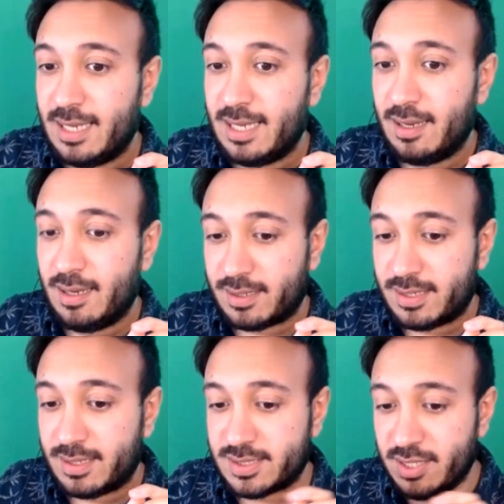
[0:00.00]

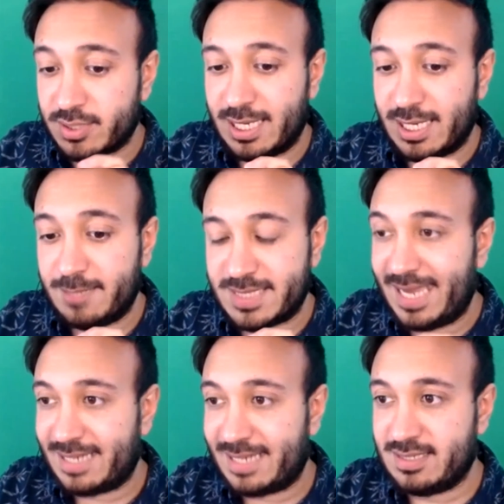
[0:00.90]
Because those clips
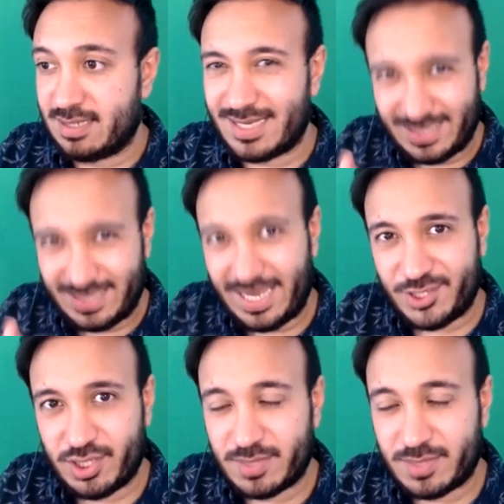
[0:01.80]
act as like a
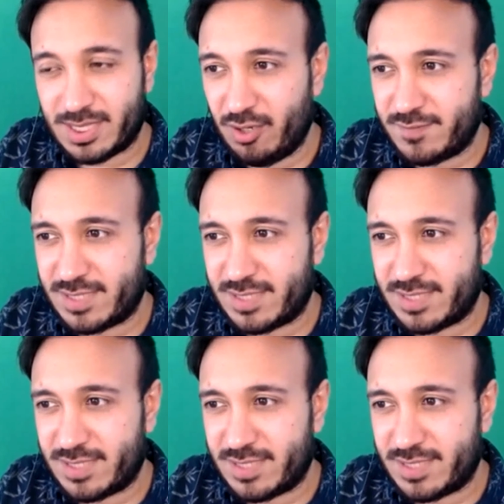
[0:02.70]
sketch themselves.